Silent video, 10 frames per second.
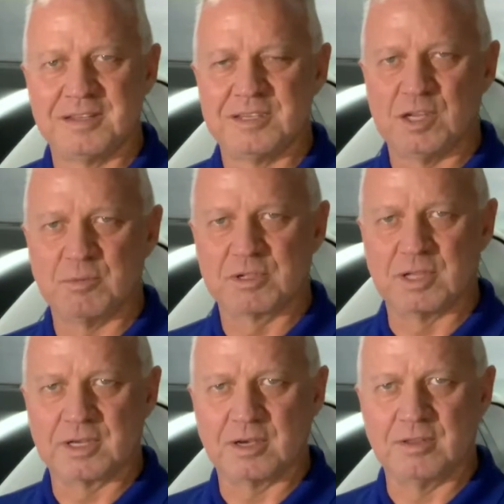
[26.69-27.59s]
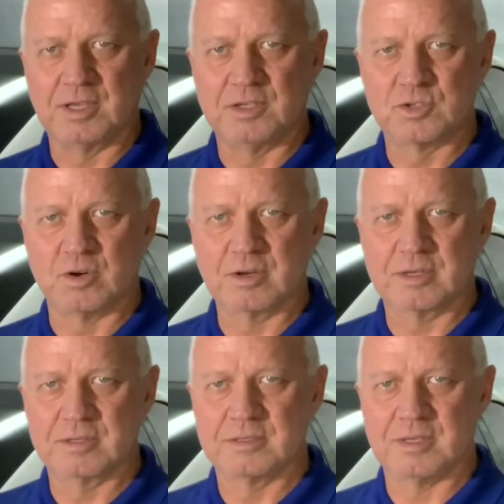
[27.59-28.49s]
Double click on the trunk.
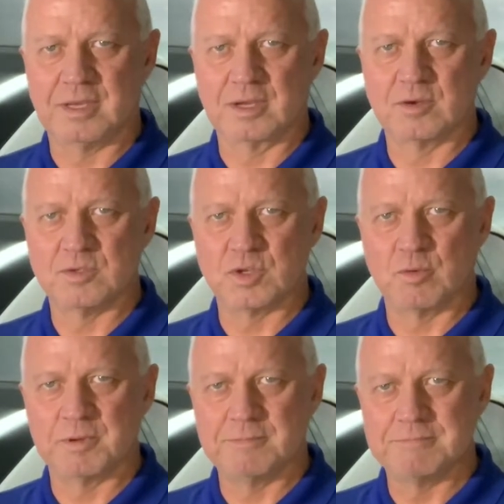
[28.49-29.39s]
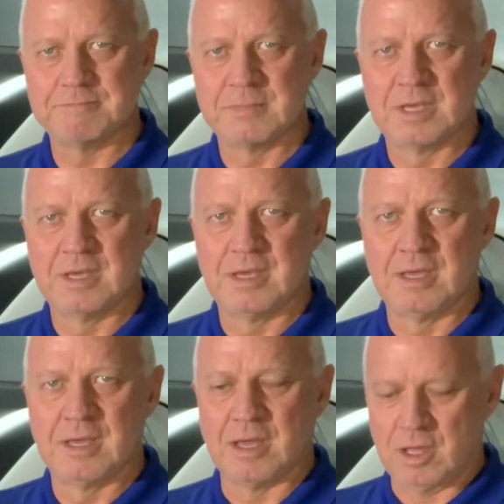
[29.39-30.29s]
It goes open.
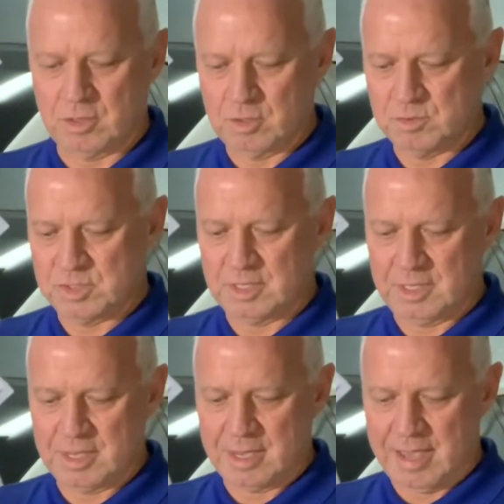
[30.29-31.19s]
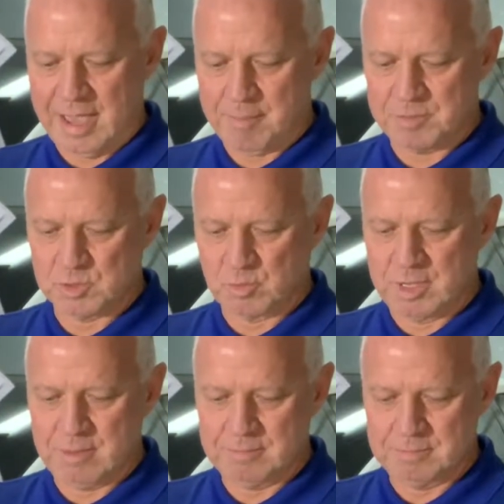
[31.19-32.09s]
I'll use the app as
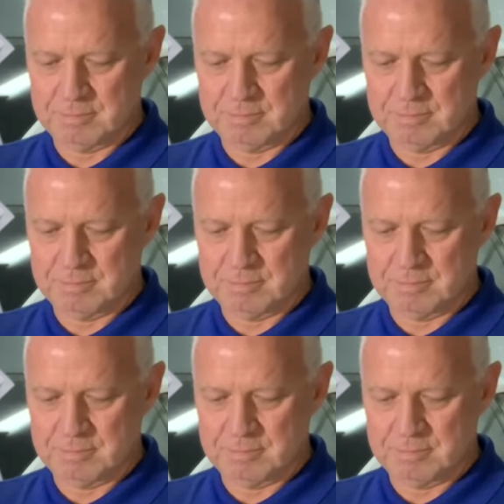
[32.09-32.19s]
well.